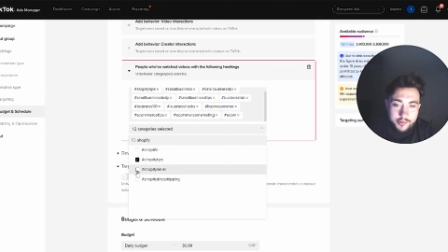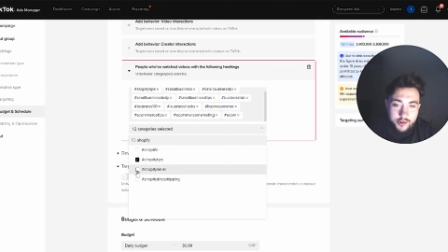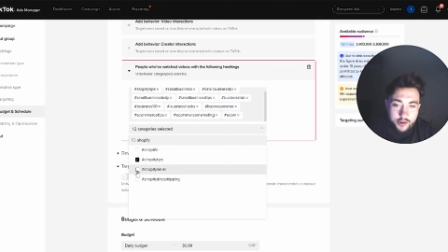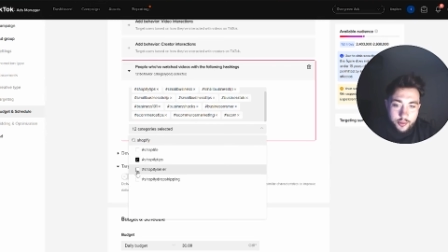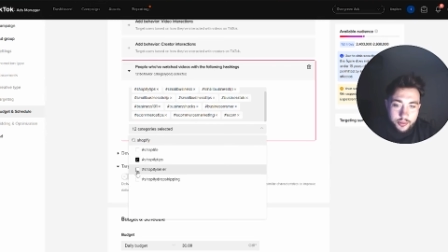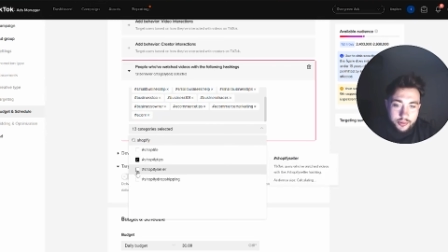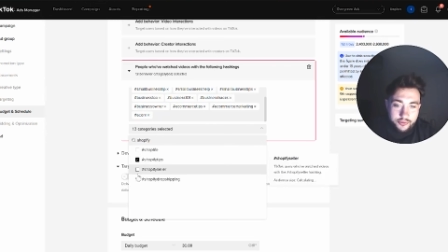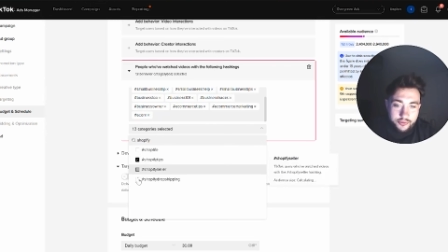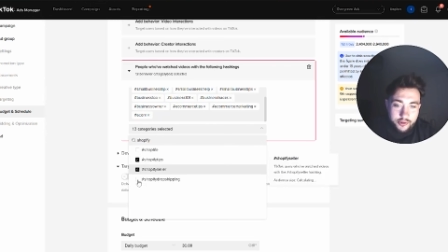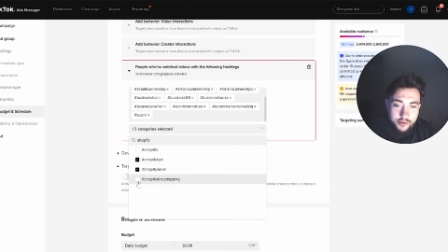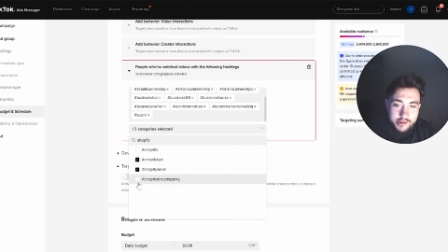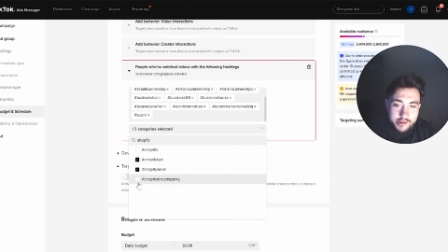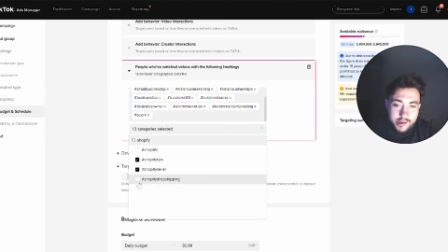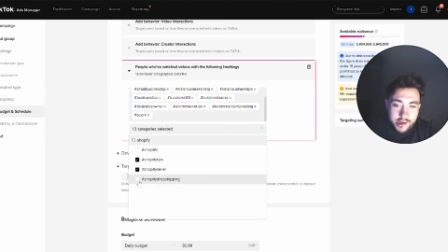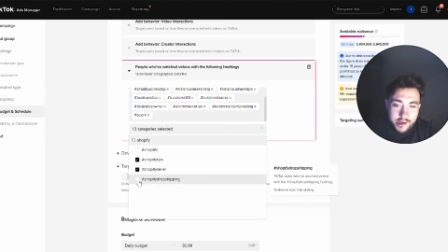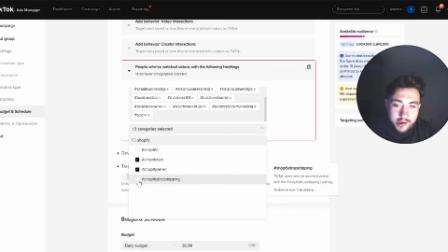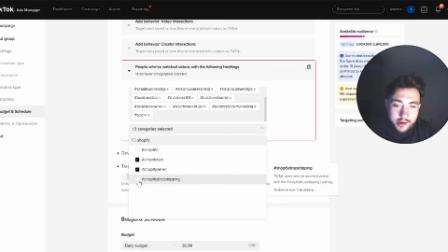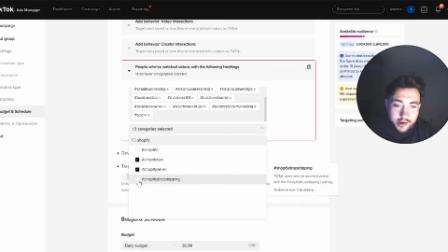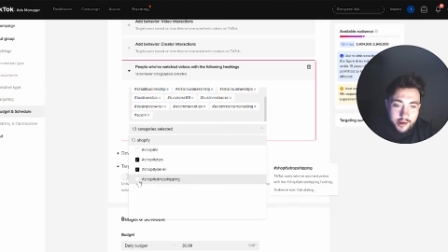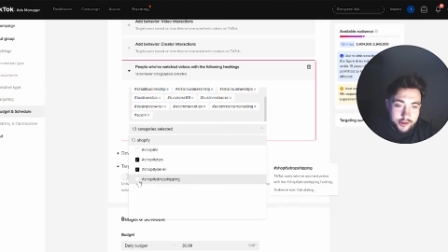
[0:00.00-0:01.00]
Shopify
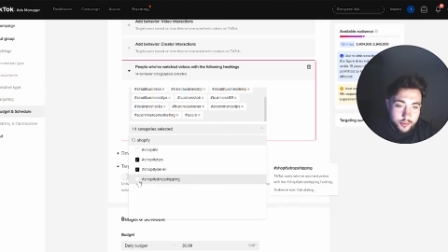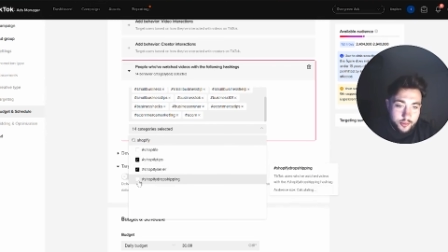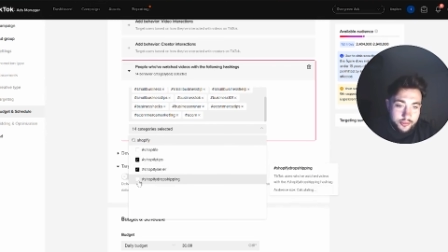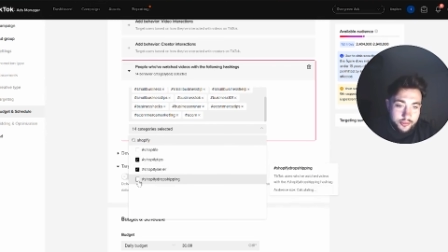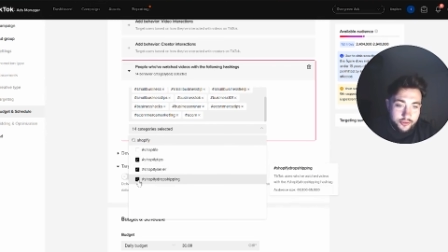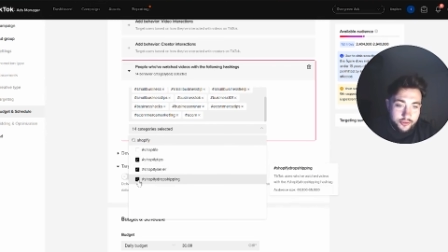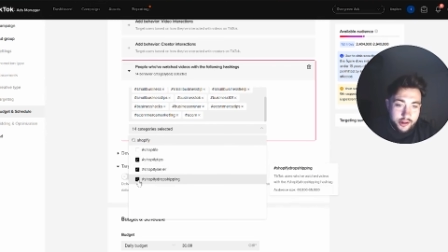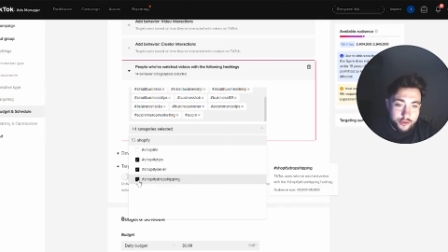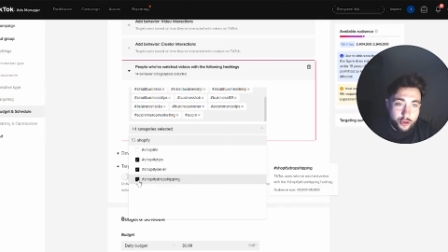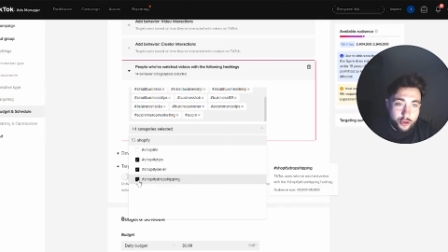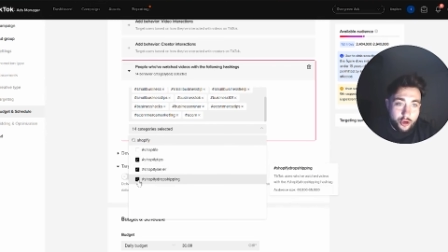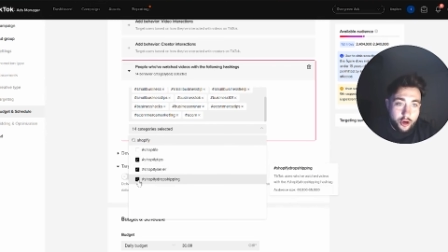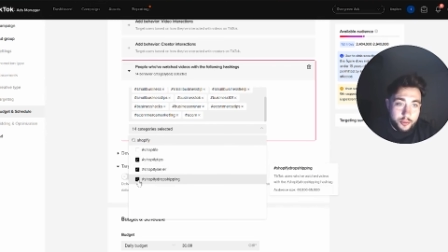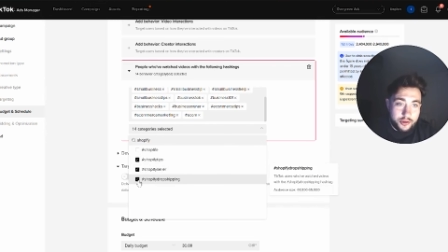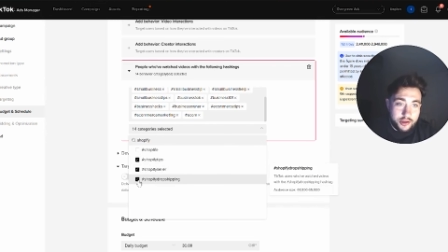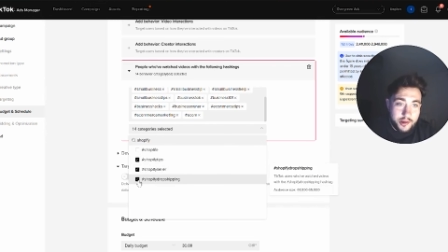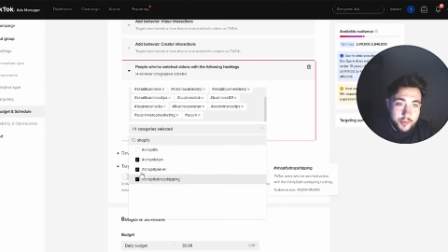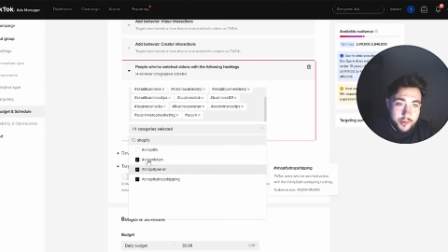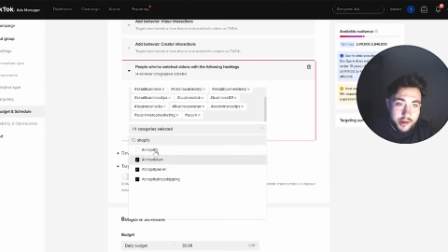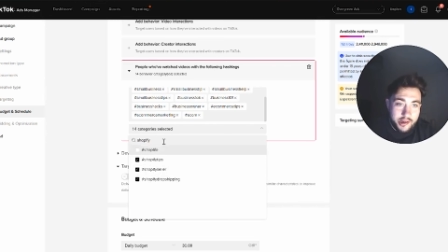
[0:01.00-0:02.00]
seller, Shopify
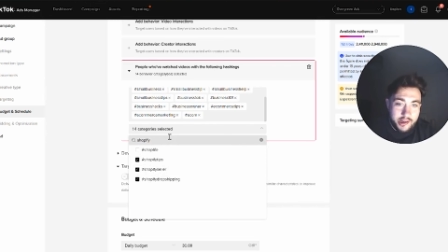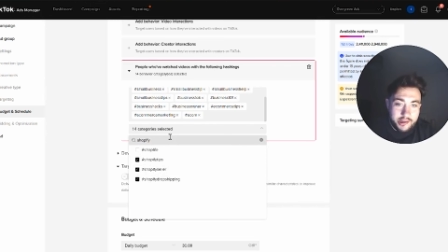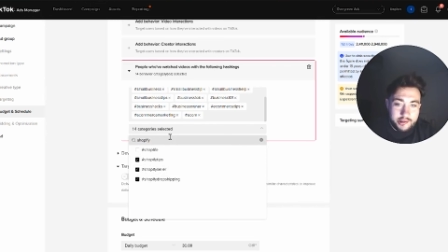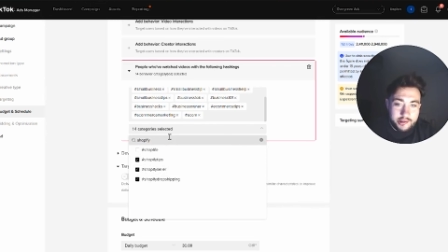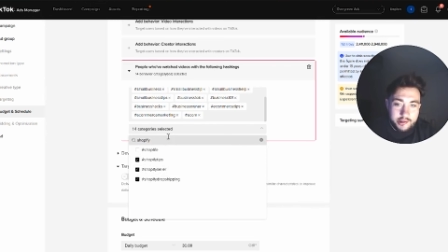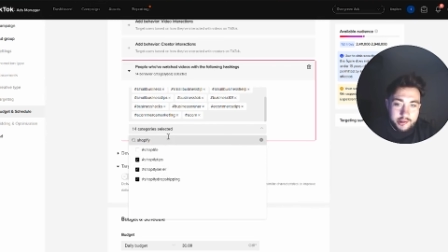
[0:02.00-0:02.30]
dropshipping,